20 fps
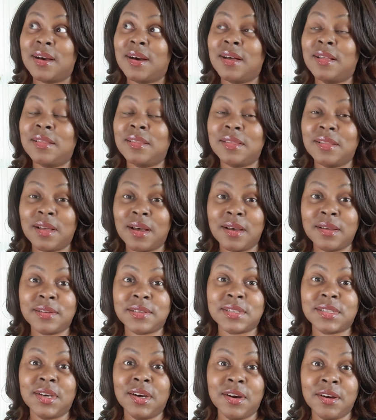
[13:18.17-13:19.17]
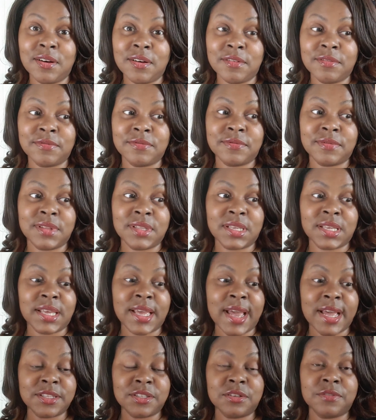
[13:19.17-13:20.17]
a lot of the
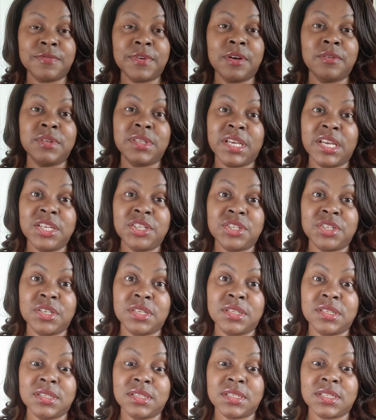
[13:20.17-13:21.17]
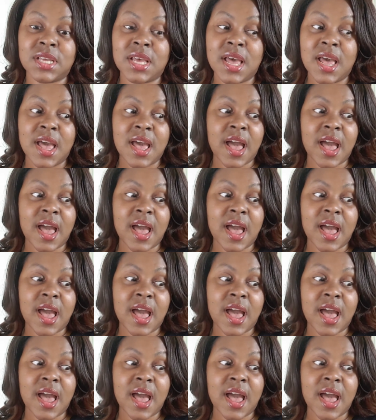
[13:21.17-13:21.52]
cancer foundations